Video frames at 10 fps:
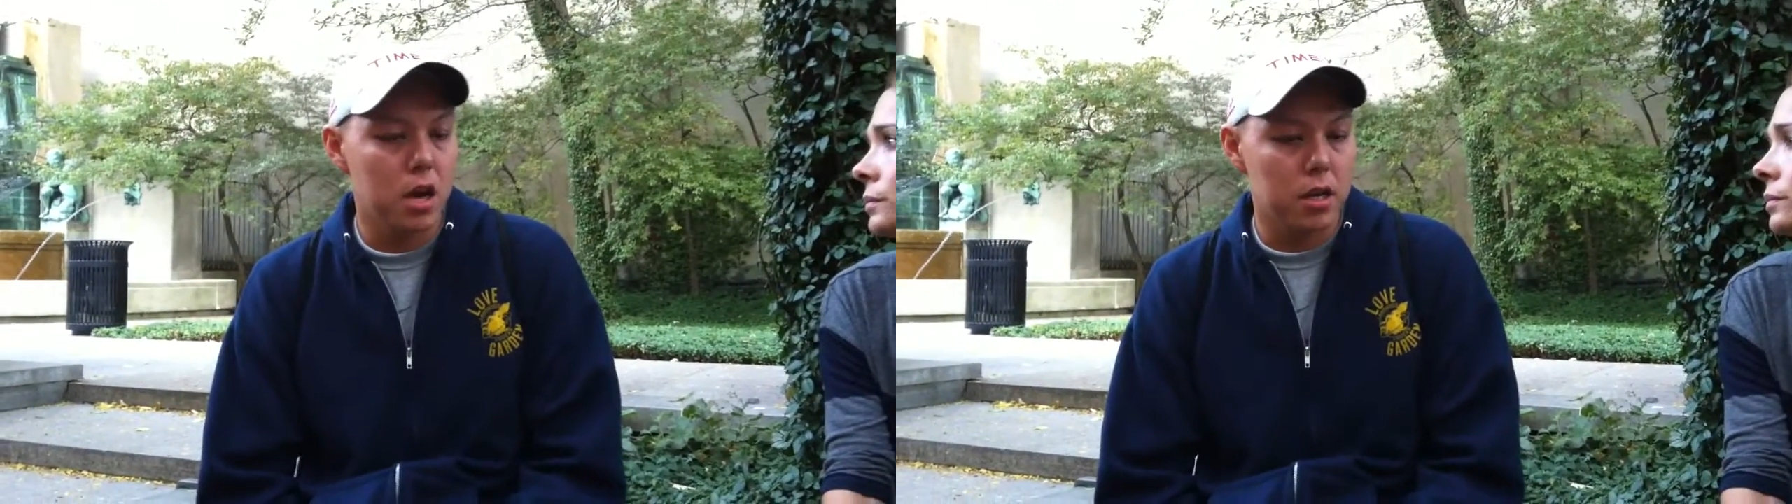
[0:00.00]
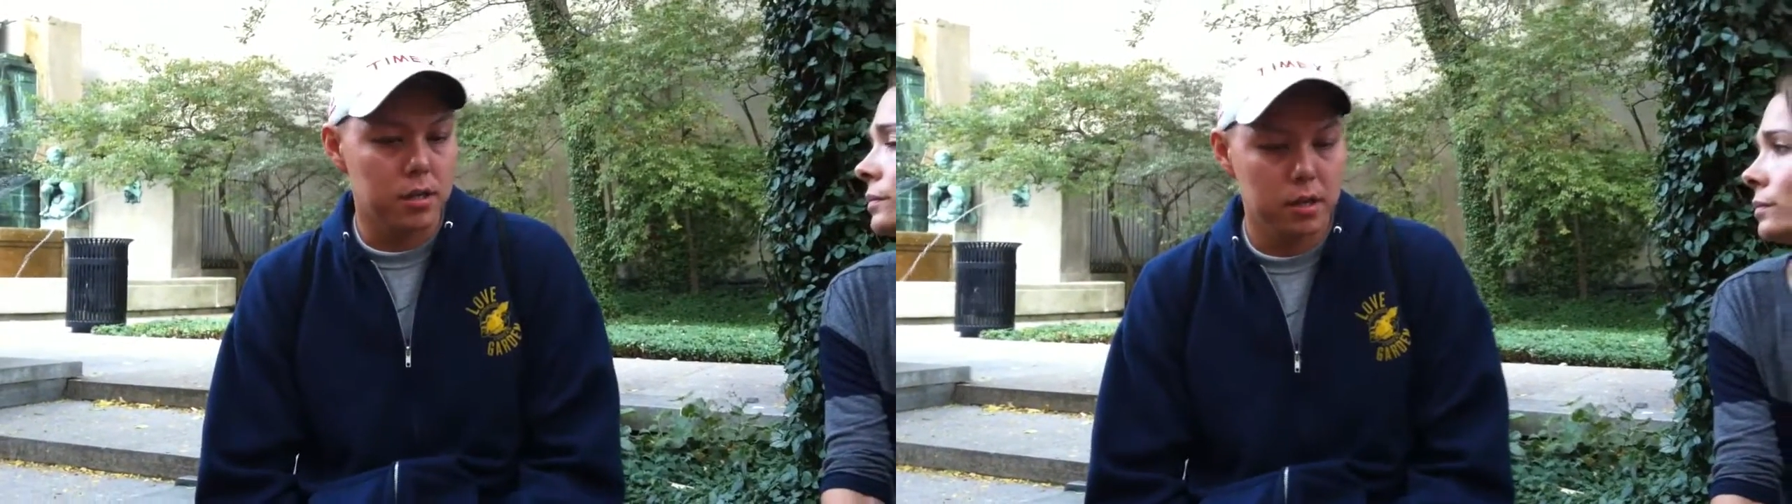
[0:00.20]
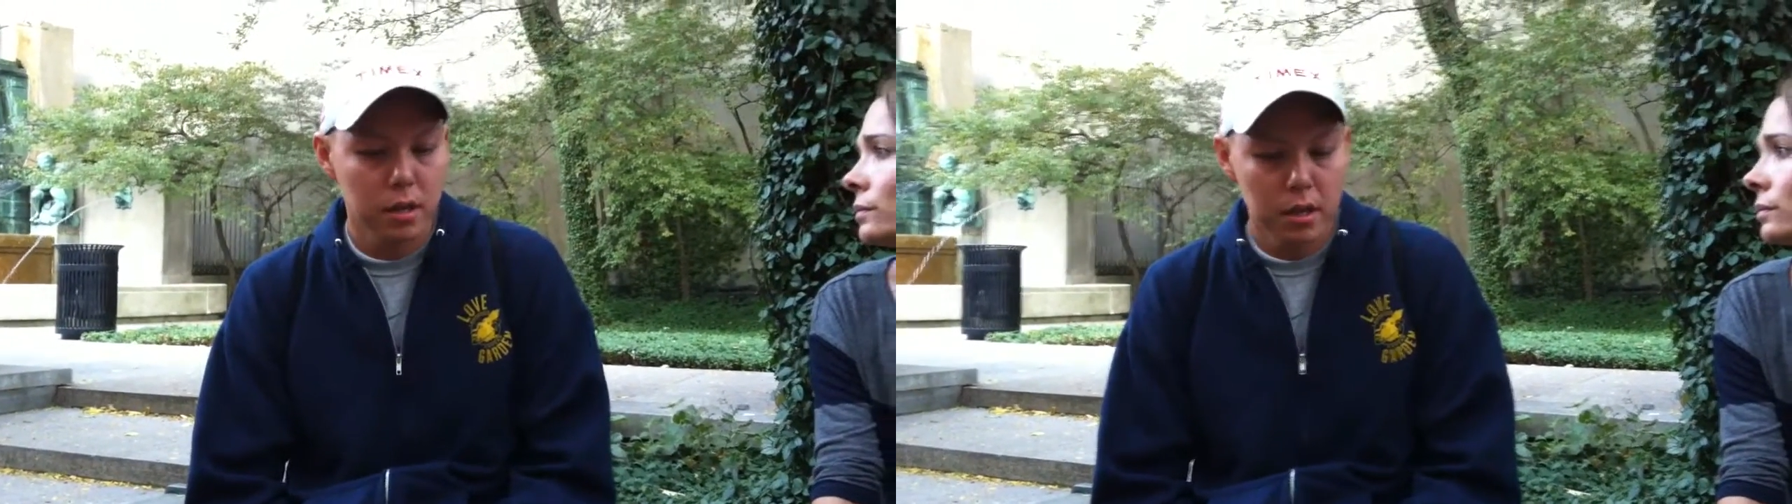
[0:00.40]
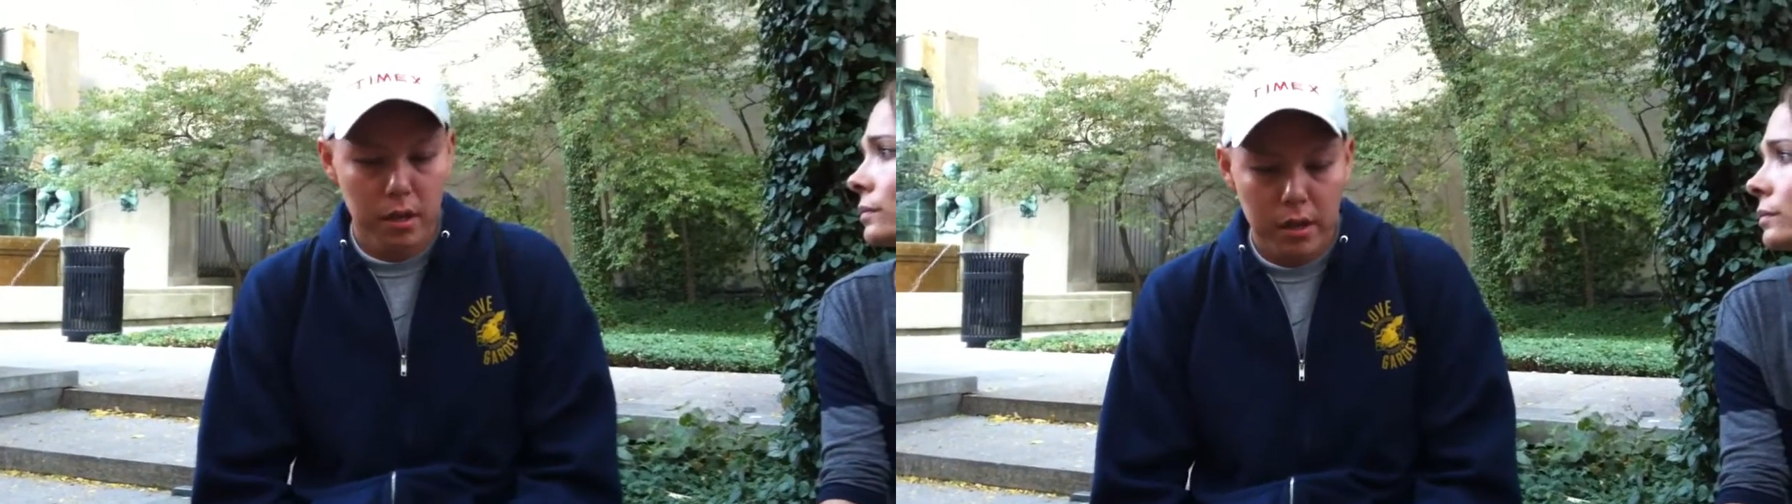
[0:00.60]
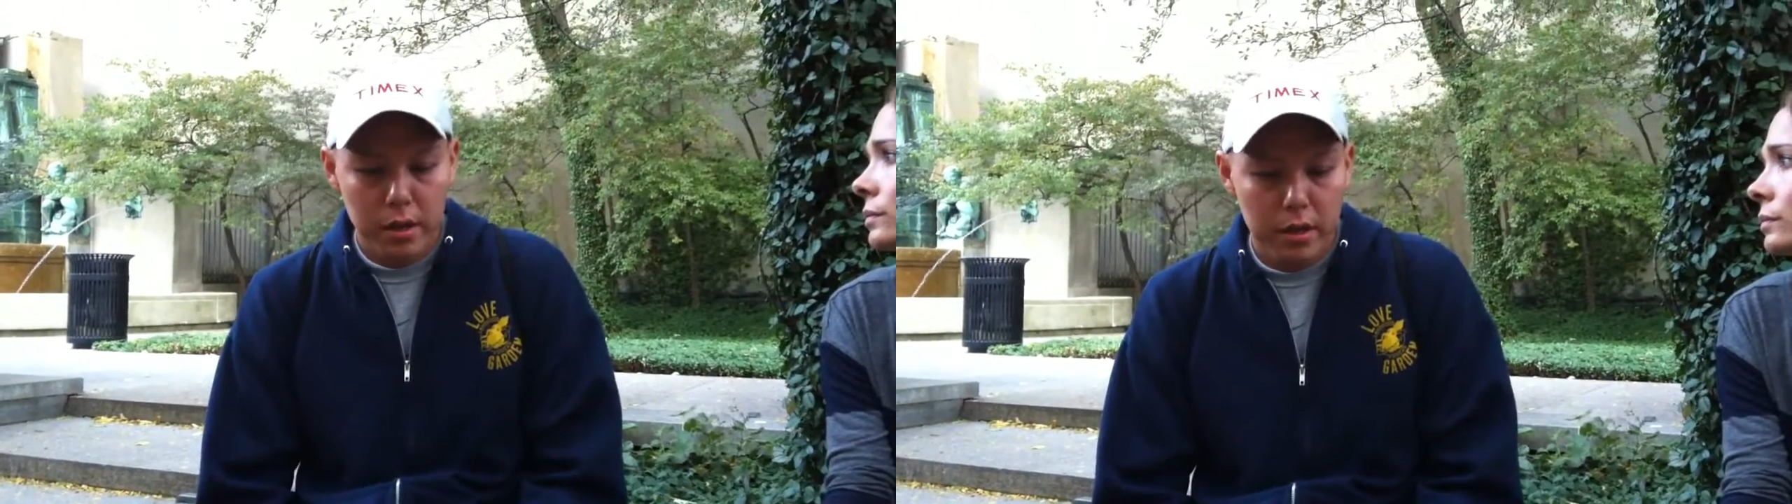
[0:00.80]
loss.
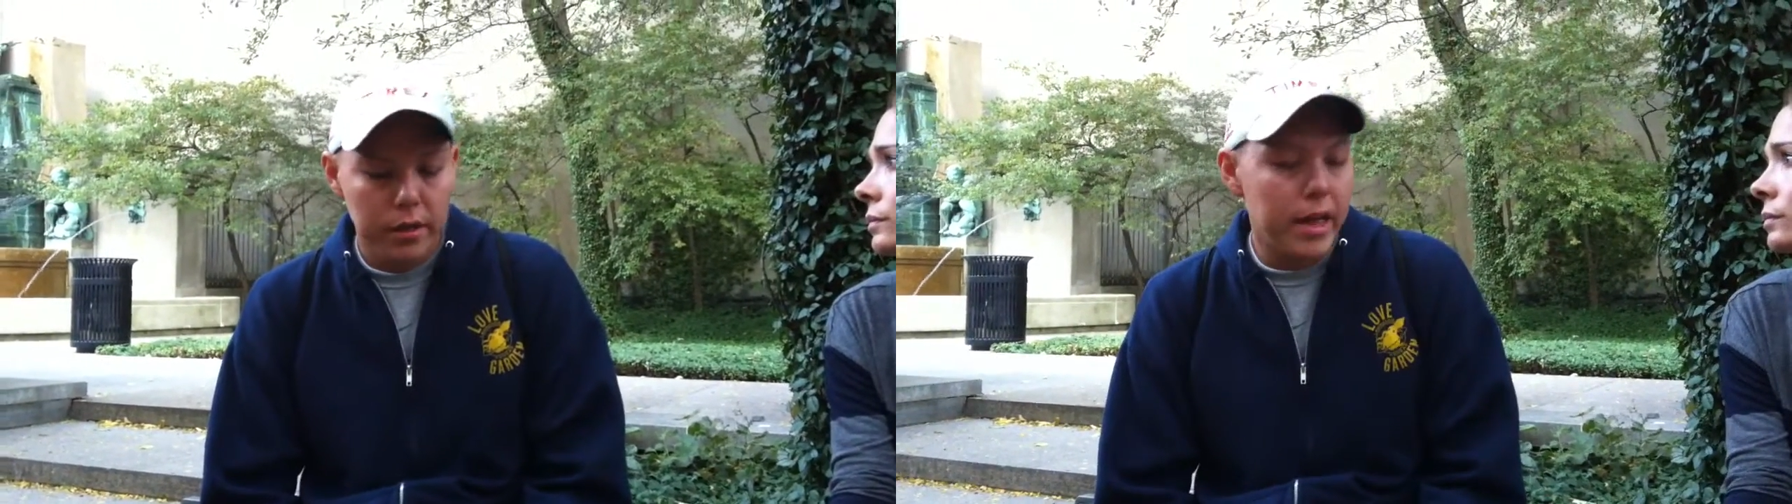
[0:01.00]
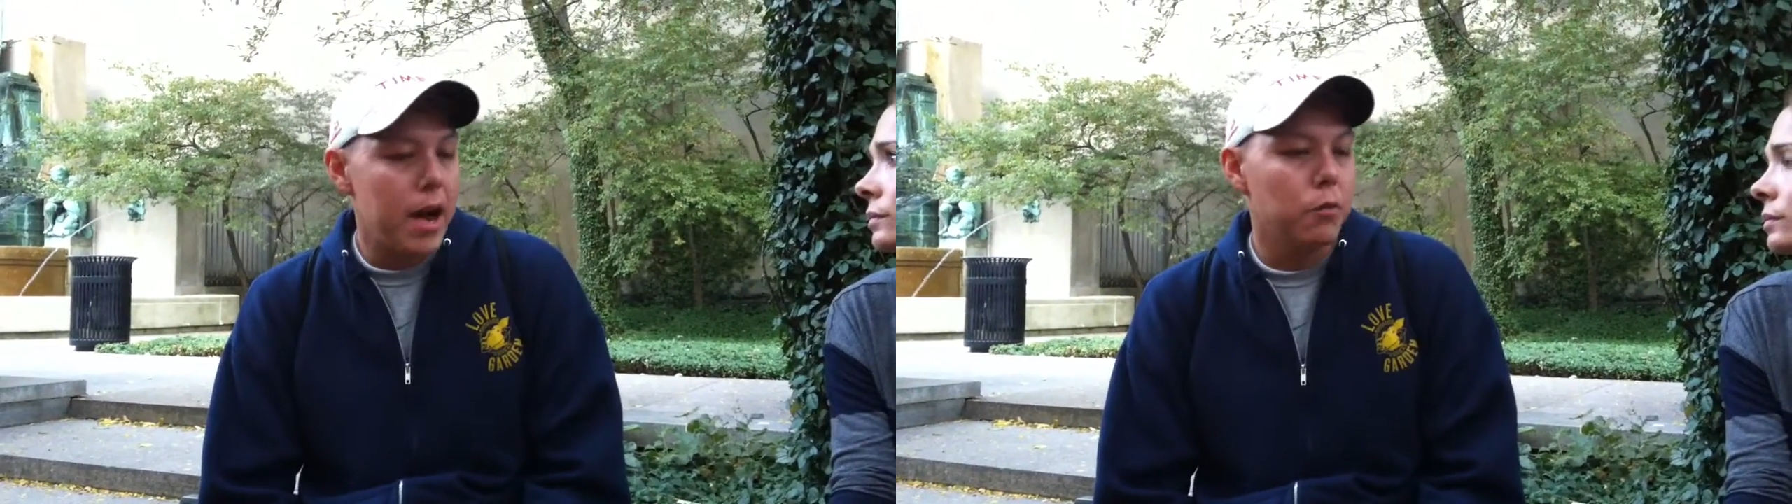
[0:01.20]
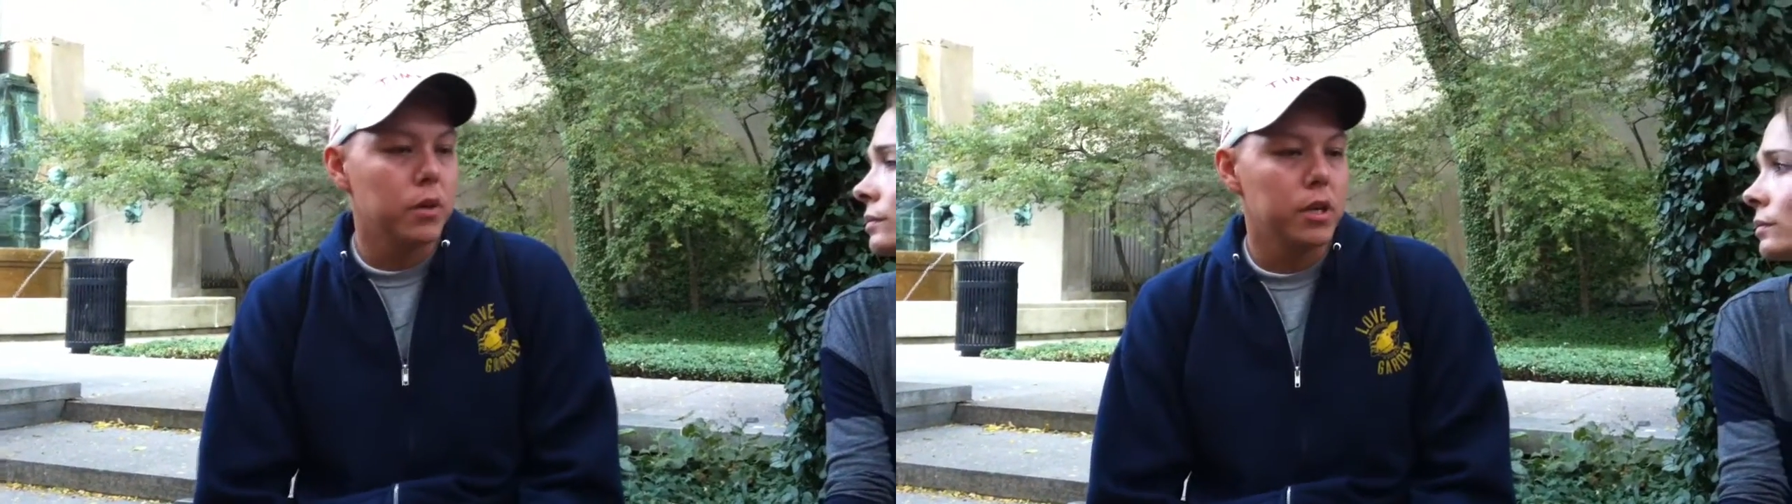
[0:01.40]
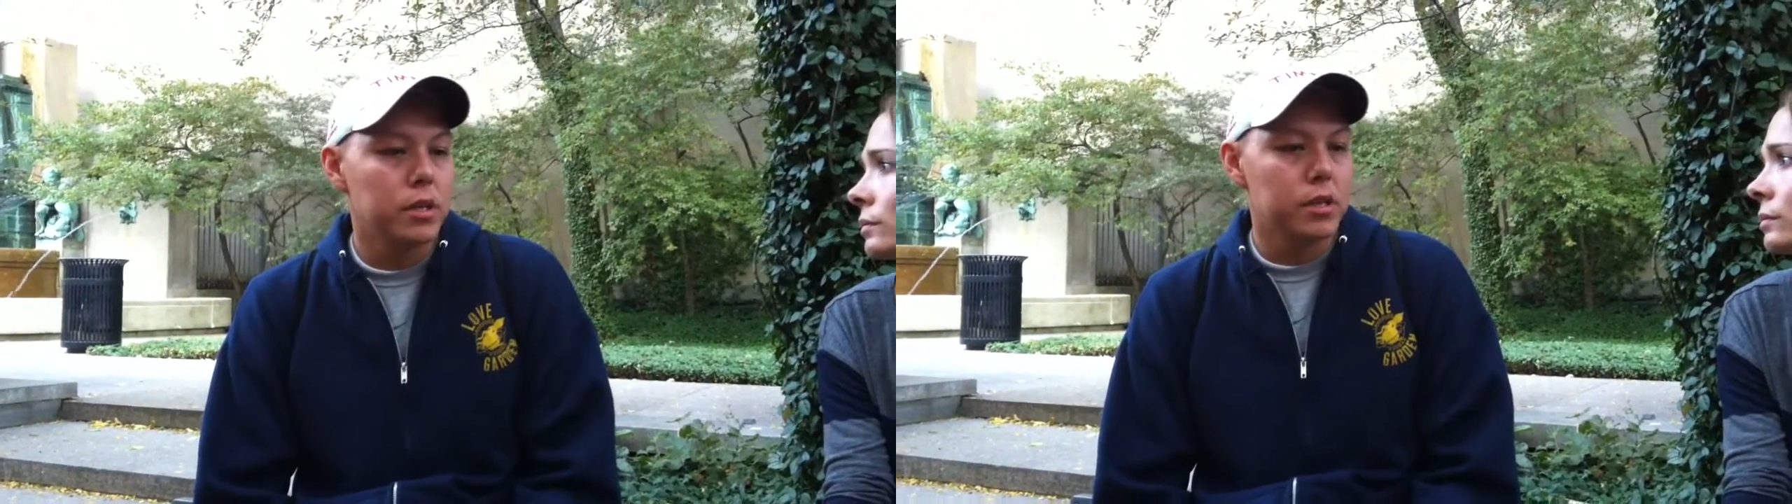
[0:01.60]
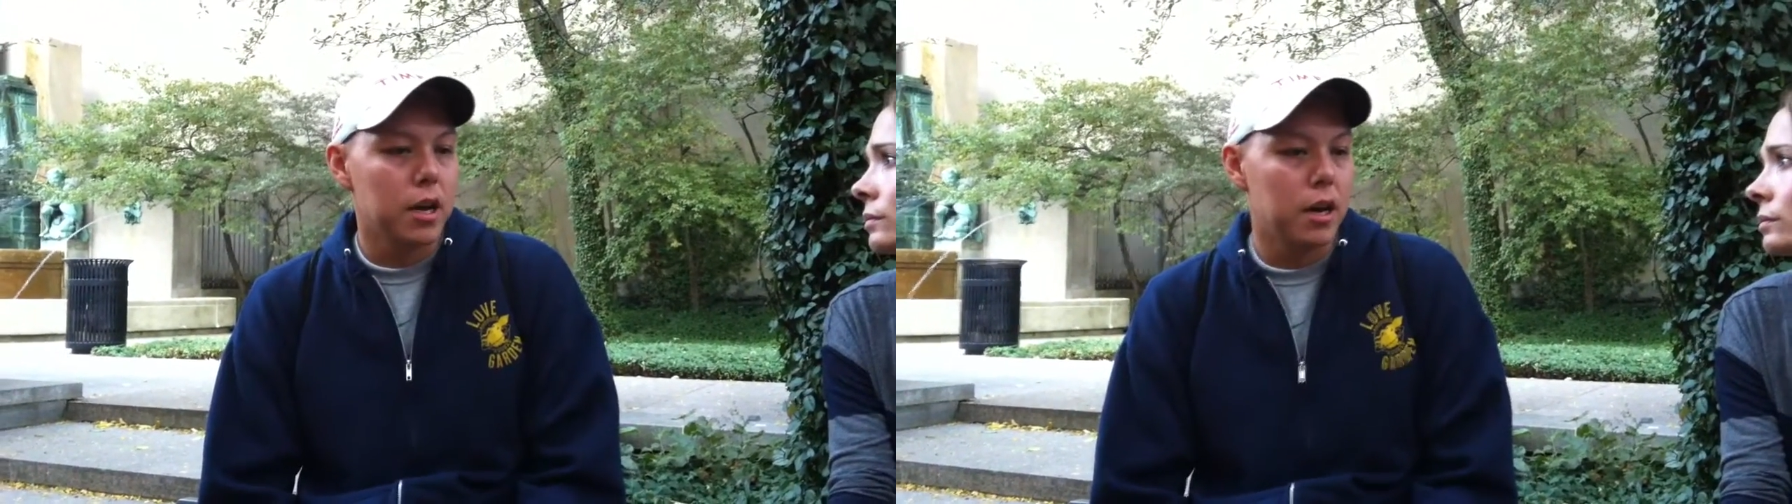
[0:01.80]
That was